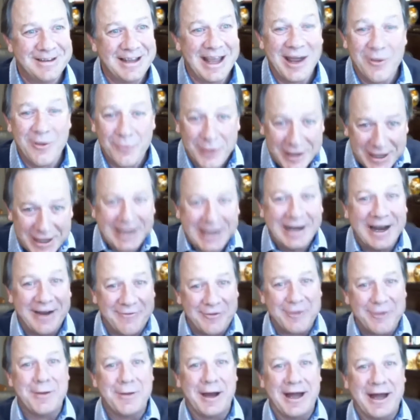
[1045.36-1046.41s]
And we need
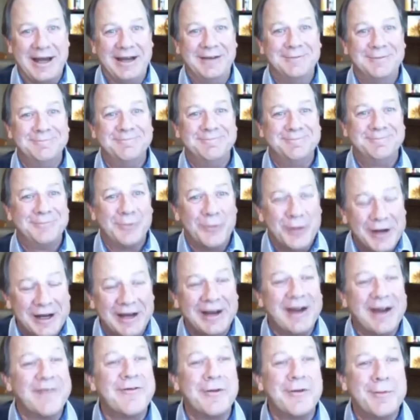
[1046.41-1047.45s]
everybody. We need
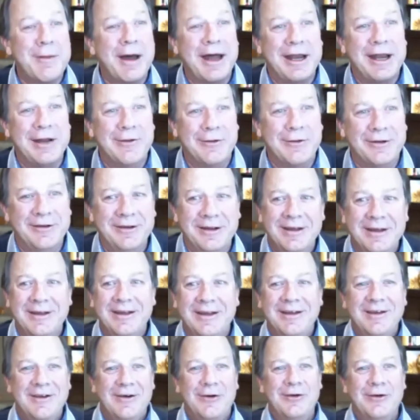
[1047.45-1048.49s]
everybody on
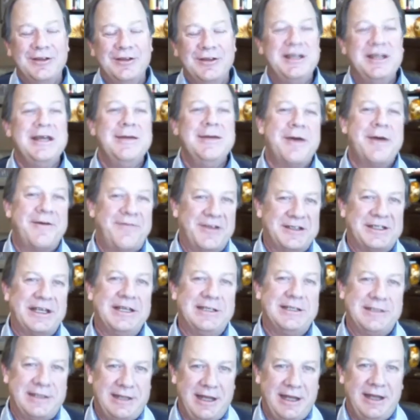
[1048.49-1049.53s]
Team
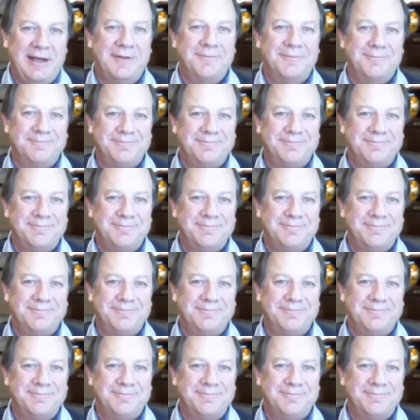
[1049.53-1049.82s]
FSHD.